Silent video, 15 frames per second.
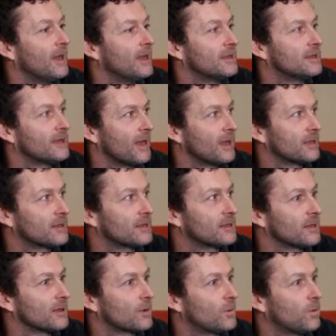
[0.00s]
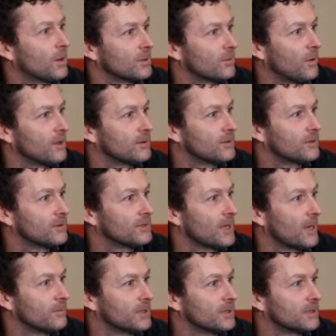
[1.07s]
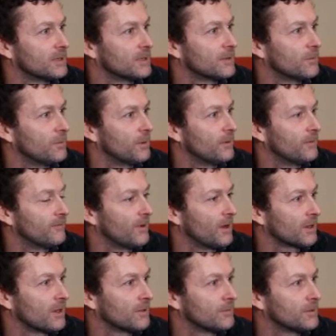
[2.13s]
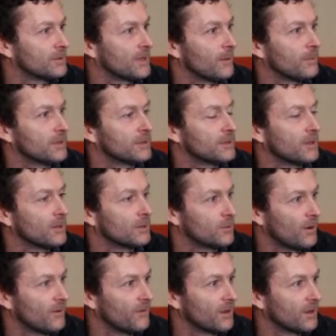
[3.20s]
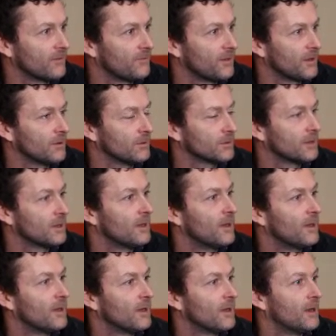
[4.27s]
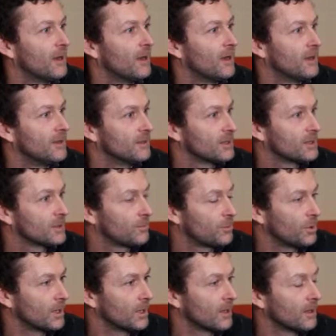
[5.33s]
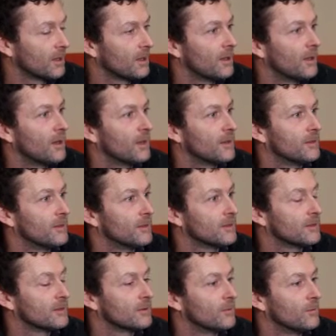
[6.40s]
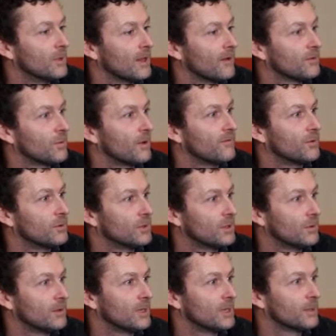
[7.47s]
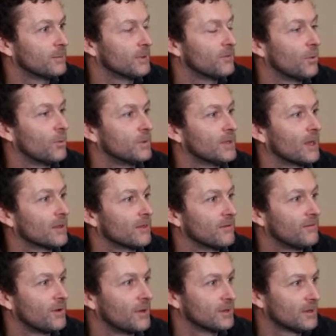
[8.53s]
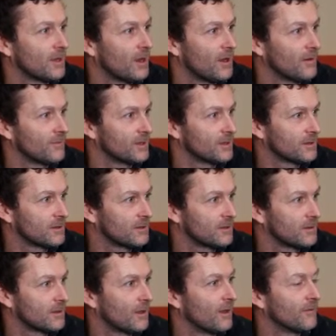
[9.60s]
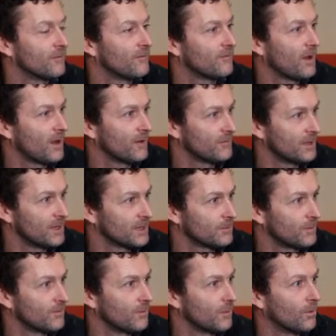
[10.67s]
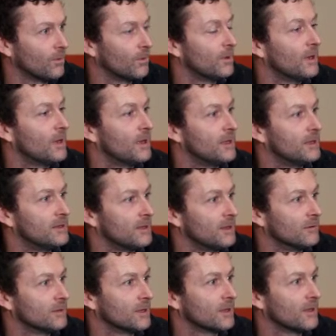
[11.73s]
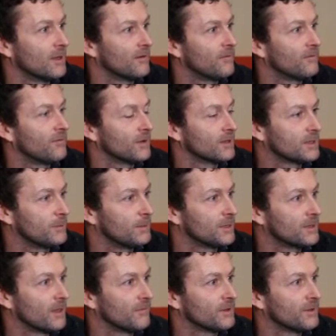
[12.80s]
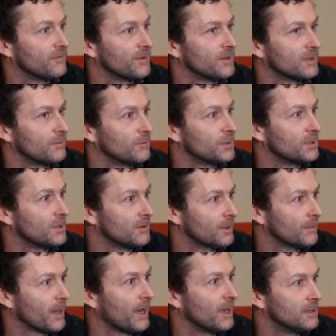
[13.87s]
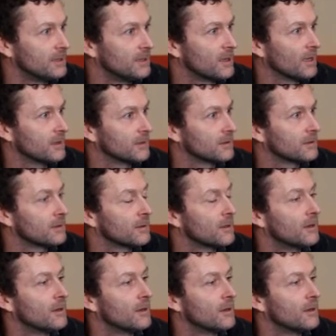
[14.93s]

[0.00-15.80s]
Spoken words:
It takes quite a while to establish. We're in fact going to establish a 12-acre field in the spring that we'll have to wait for 2 years before we take the first harvest, and 5 years before it's yielding enough for us to be self-sufficient, producing about 80 tonnes